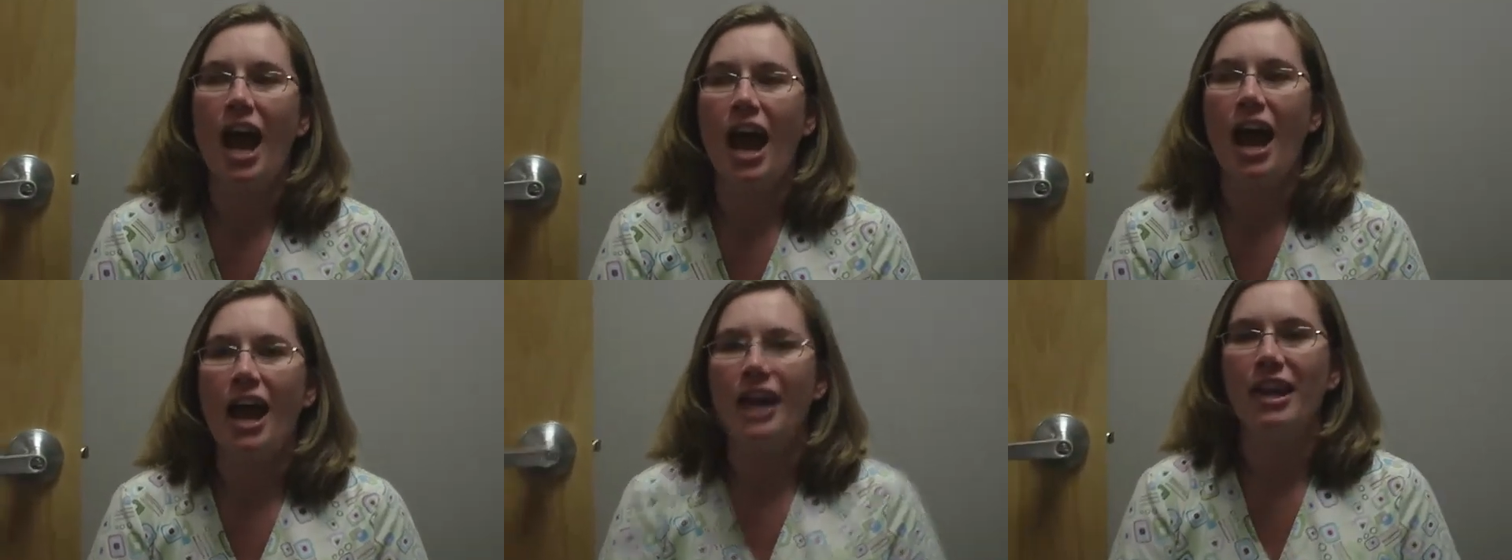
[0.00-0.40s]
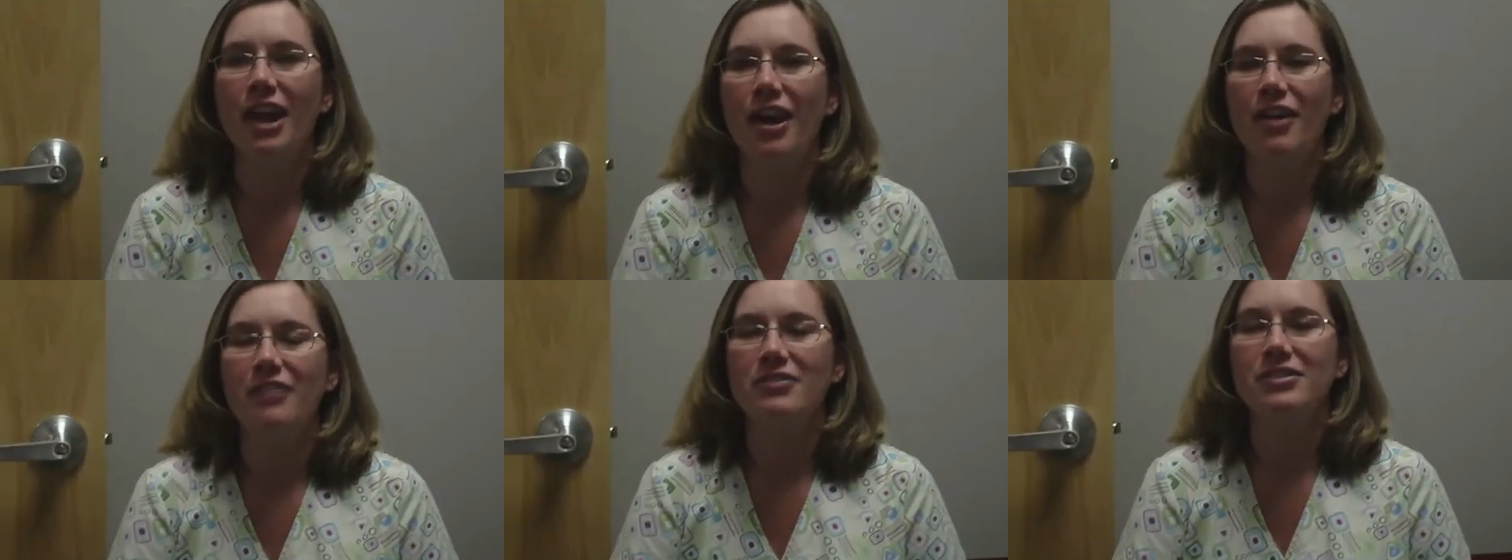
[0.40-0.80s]
I
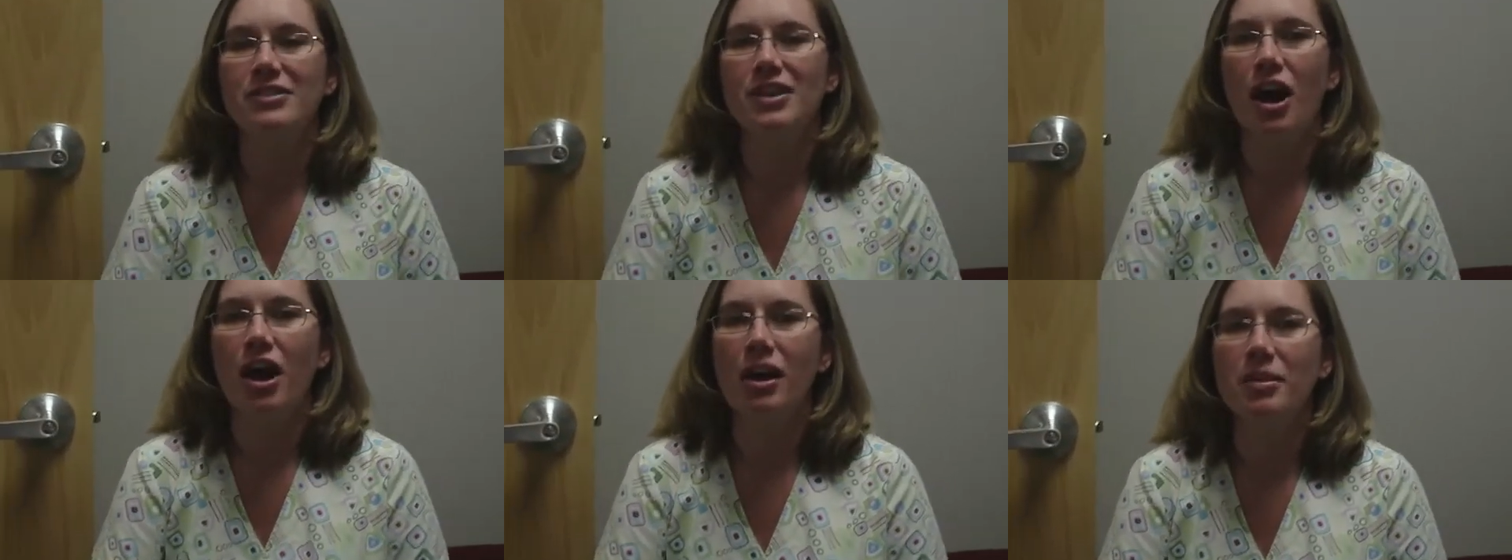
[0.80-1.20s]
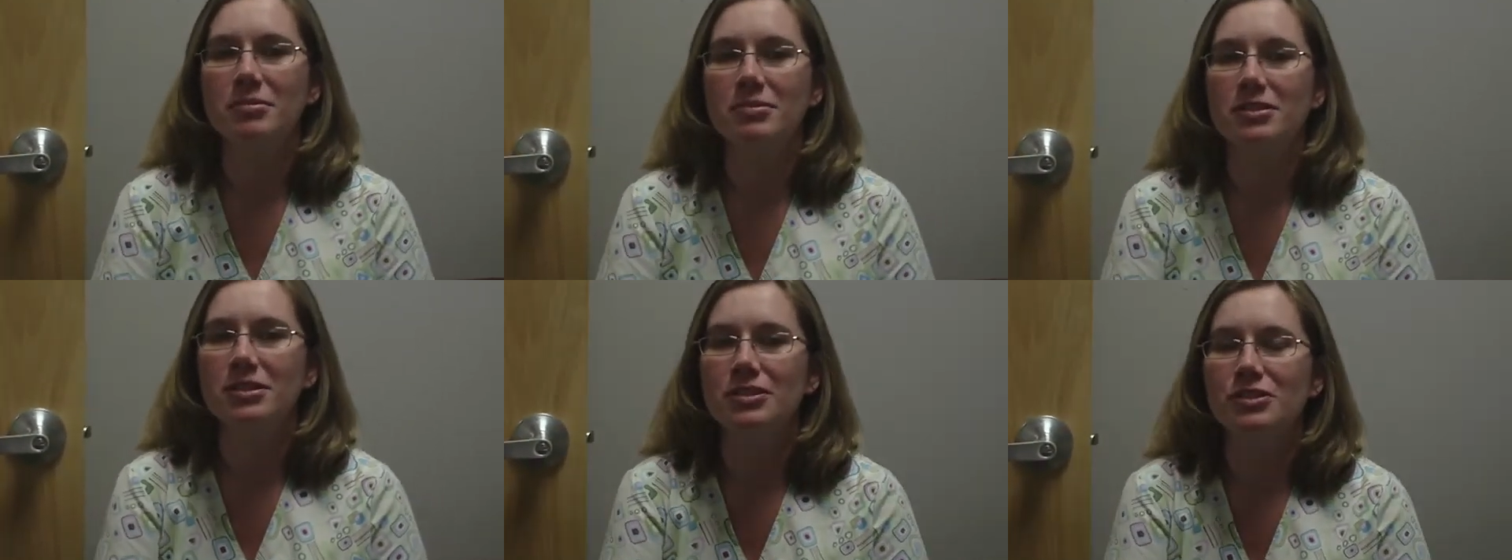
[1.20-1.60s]
have
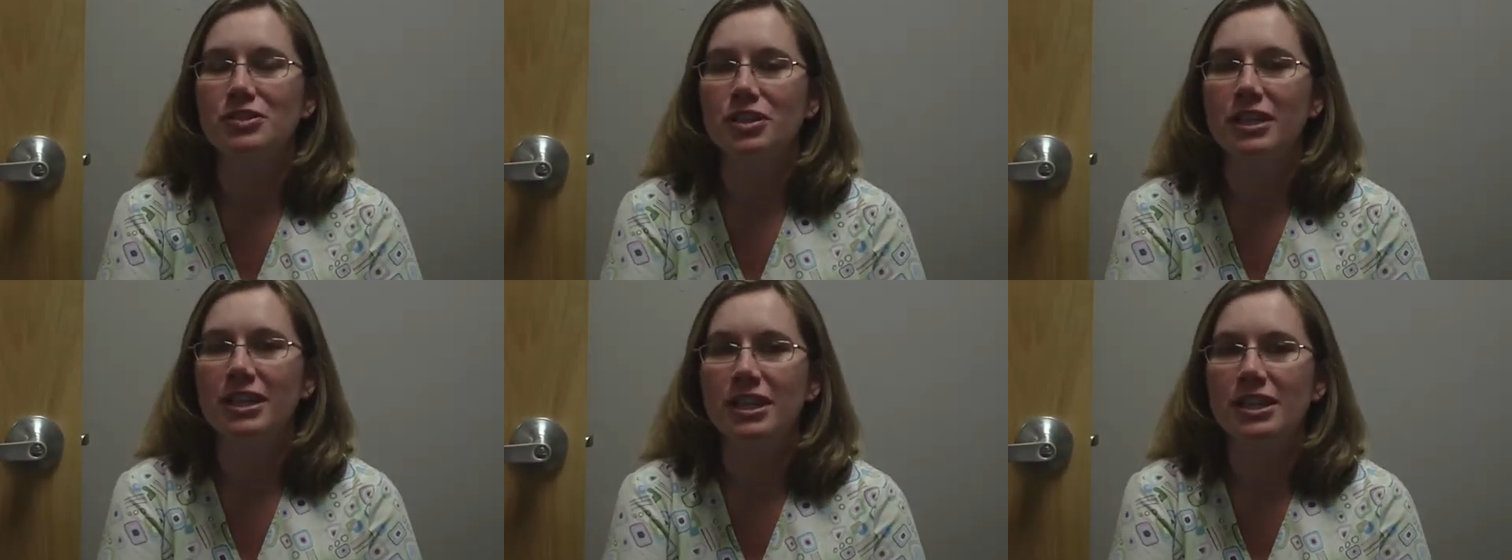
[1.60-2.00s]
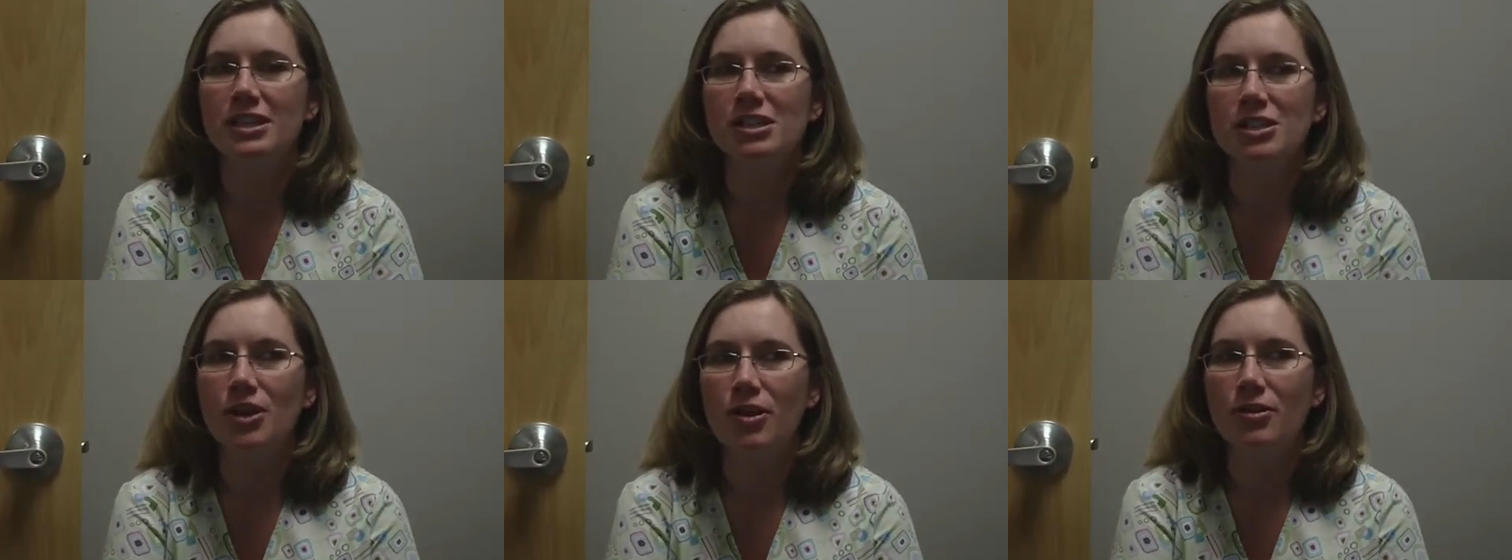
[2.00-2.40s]
stopped
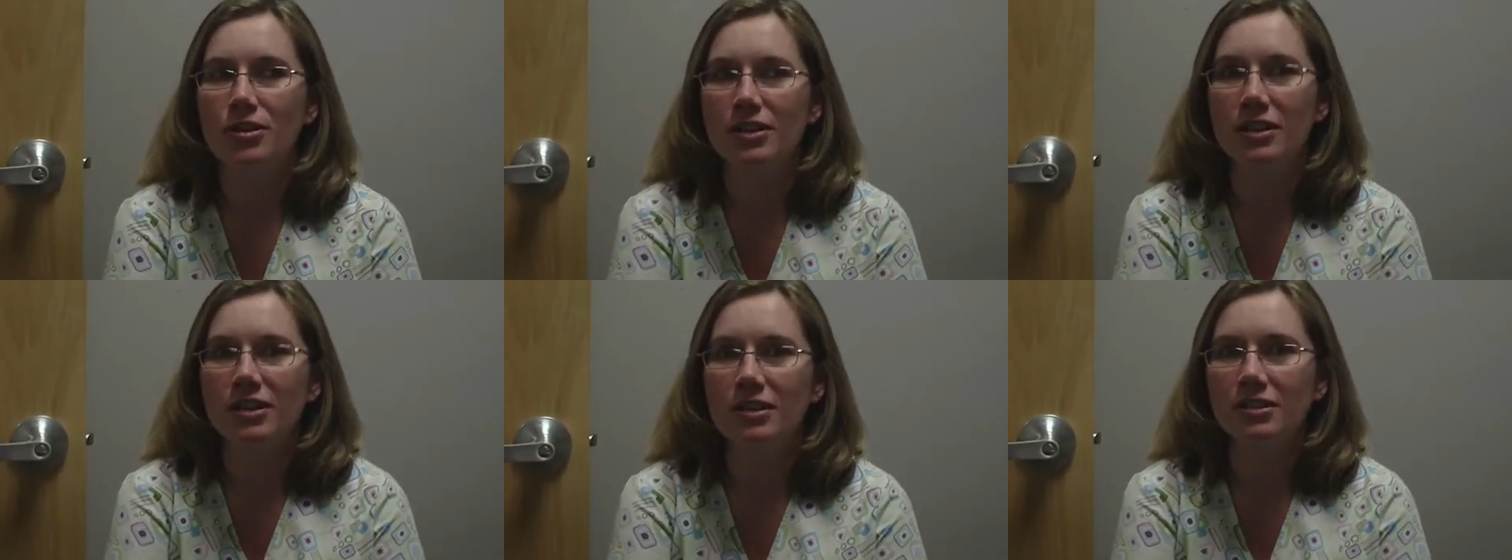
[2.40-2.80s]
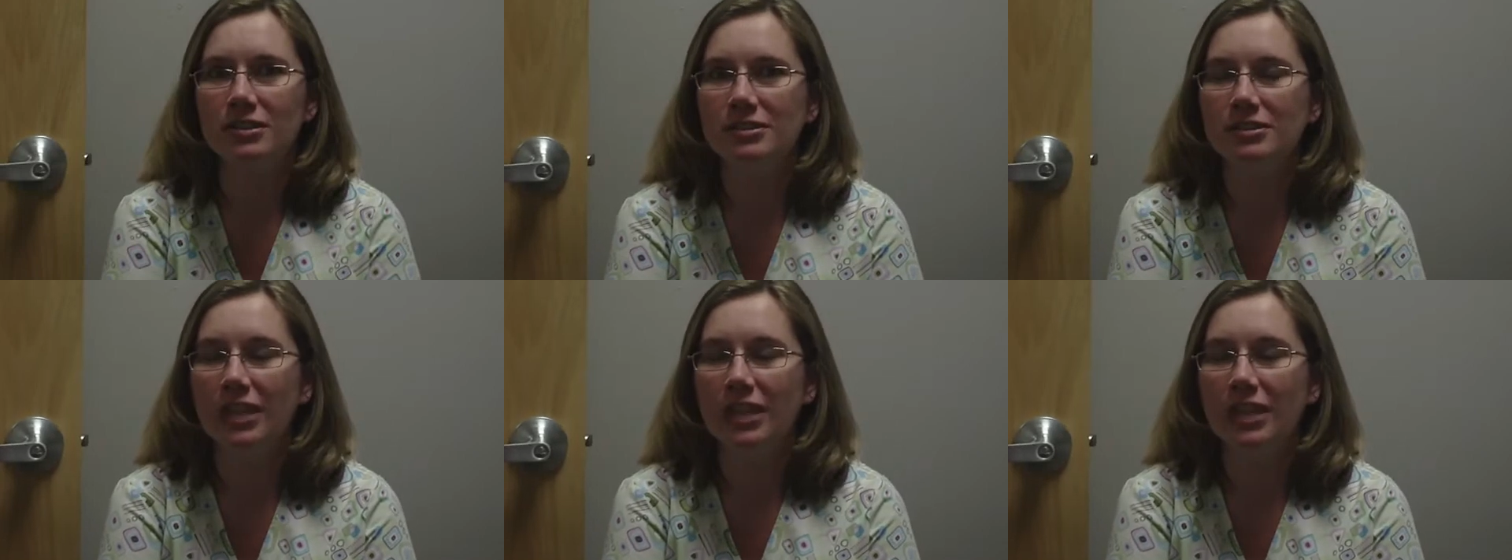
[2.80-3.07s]
drinking soda